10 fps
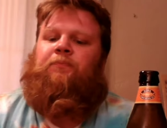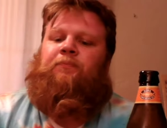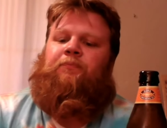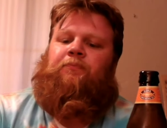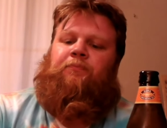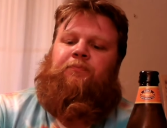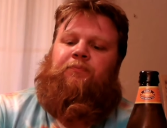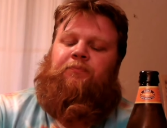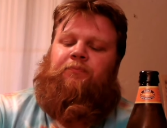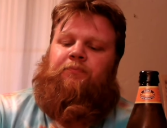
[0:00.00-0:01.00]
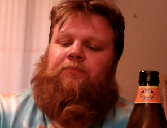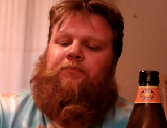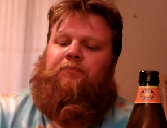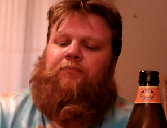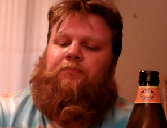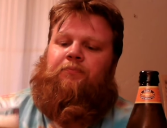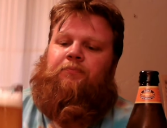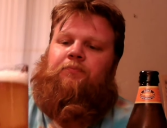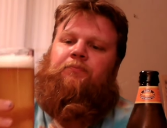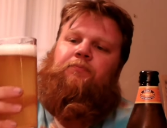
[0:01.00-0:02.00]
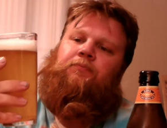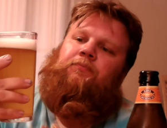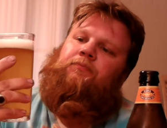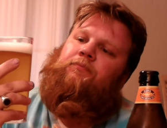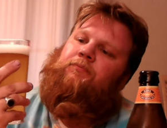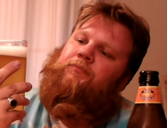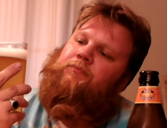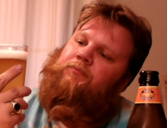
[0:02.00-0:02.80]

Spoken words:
Nothing is said.